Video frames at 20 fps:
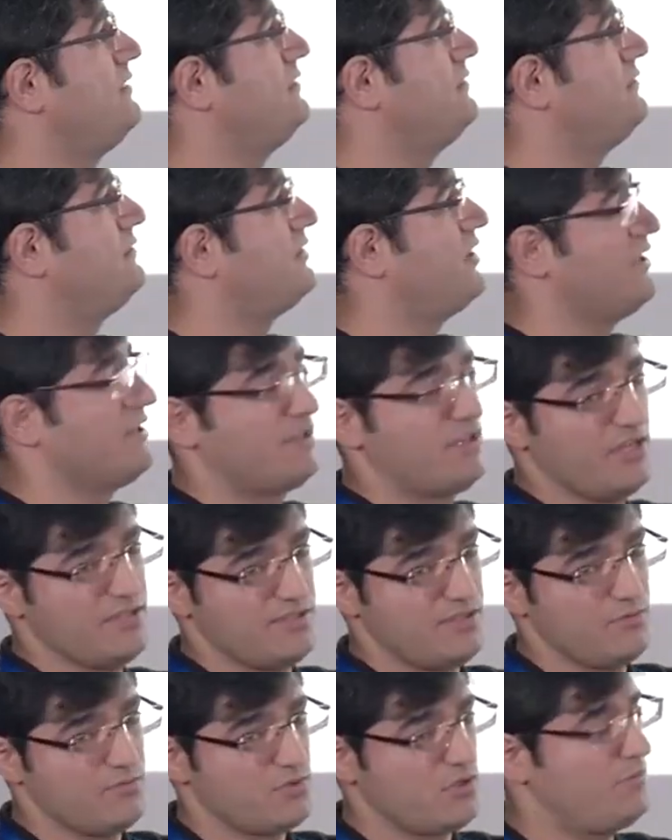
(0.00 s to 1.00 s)
and
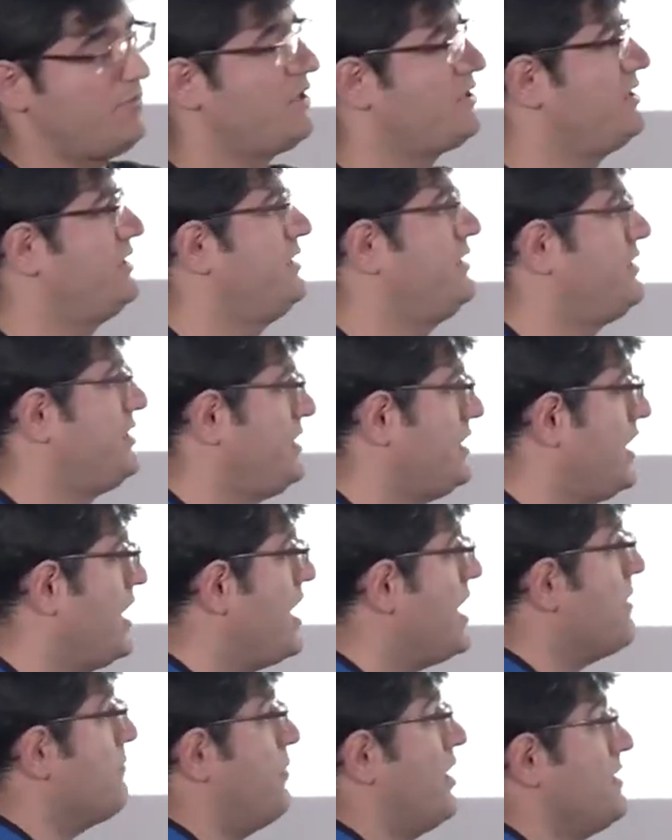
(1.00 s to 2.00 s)
consume so much energy.
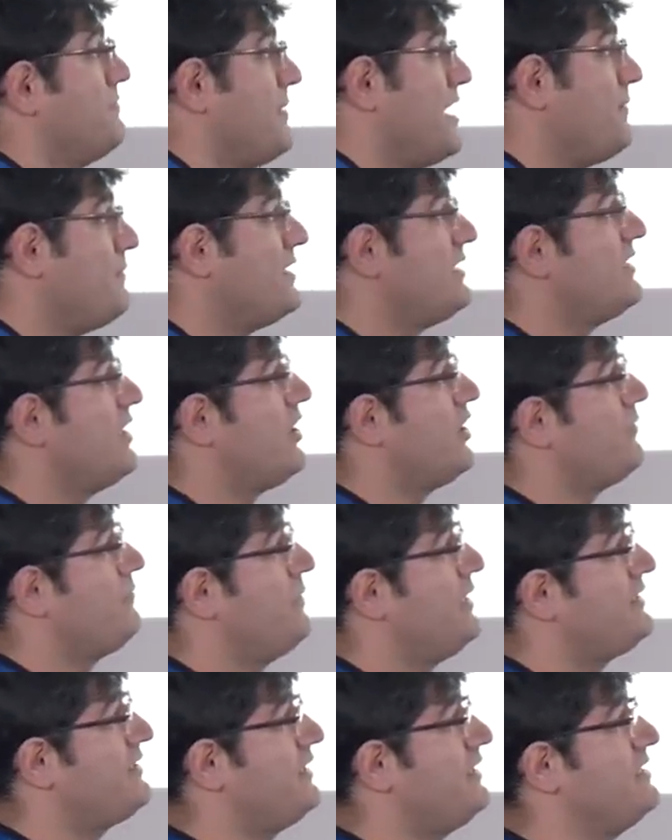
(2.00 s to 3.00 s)
But maybe they are
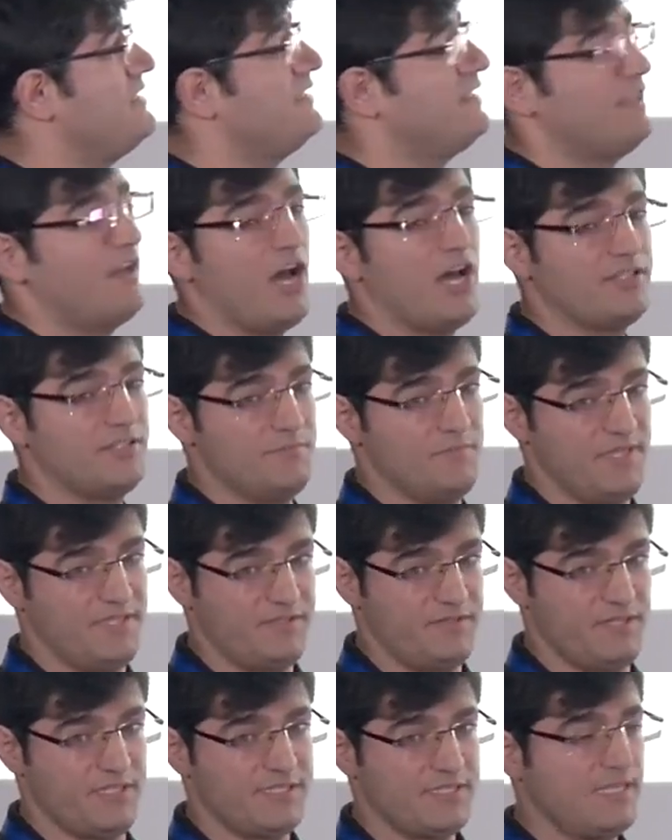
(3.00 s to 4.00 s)
better in the other
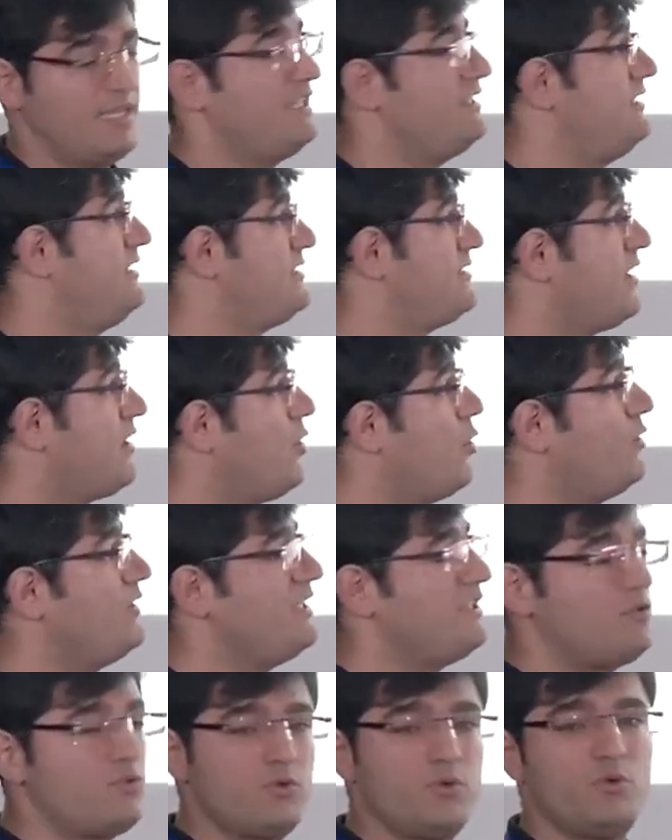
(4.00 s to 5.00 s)
metrics. These are
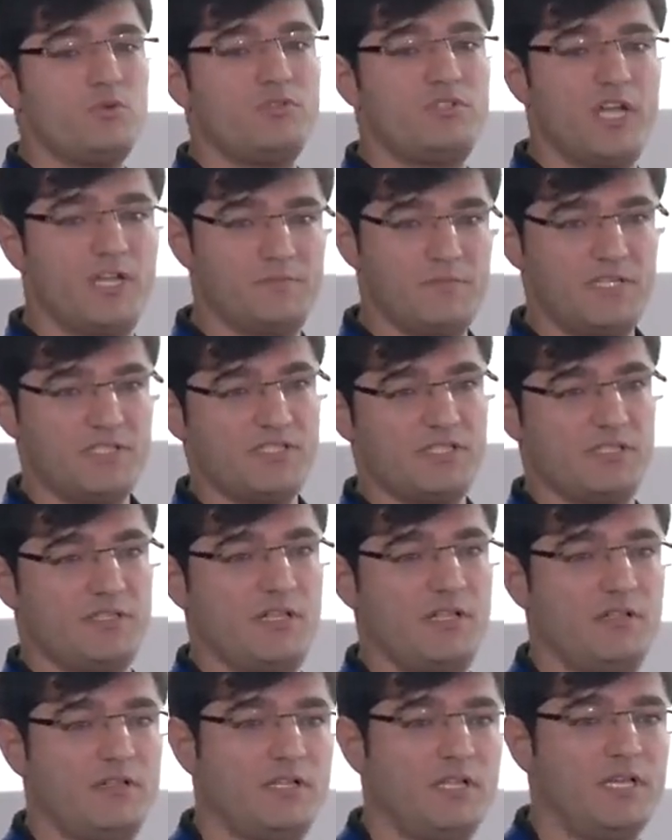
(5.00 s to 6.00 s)
only
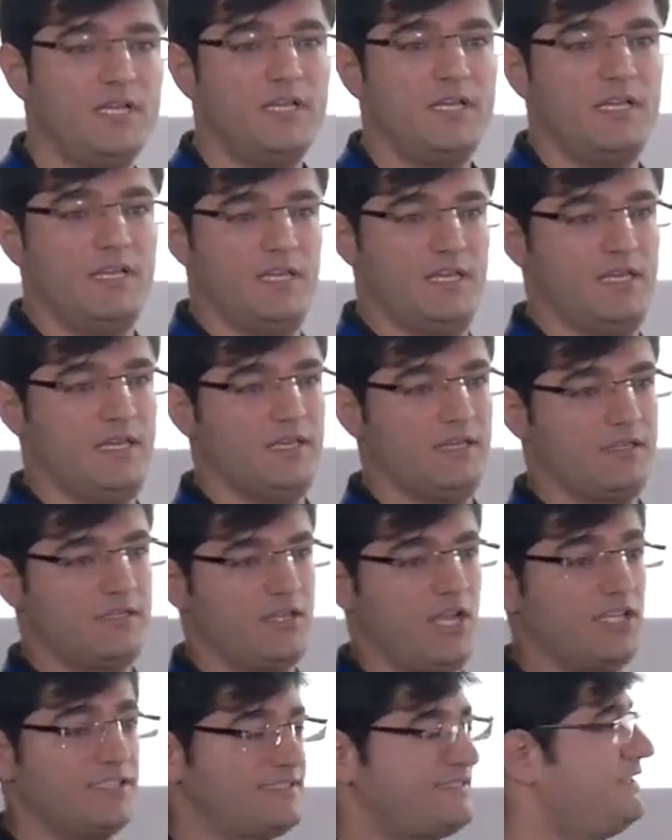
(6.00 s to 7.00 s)
two-dimensional uh,
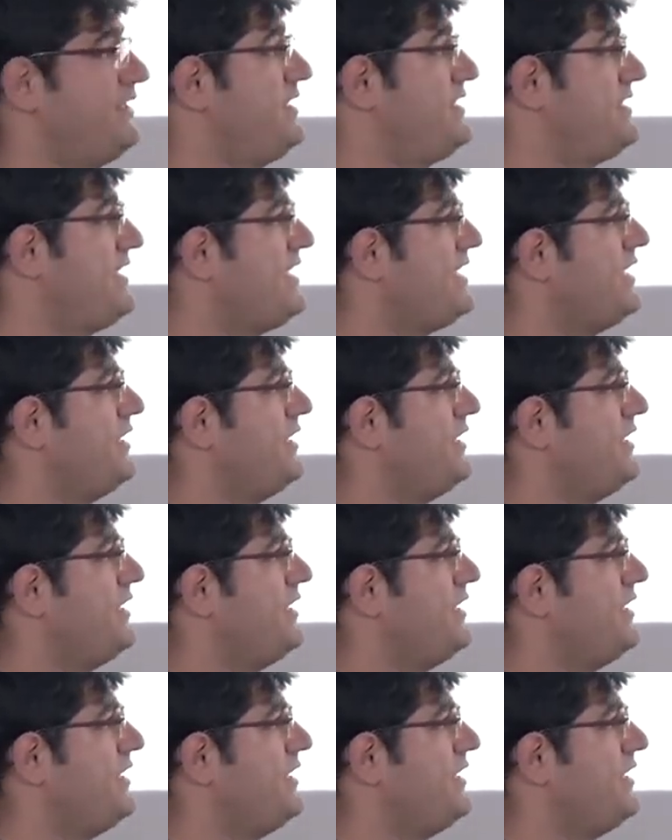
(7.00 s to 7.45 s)
constraints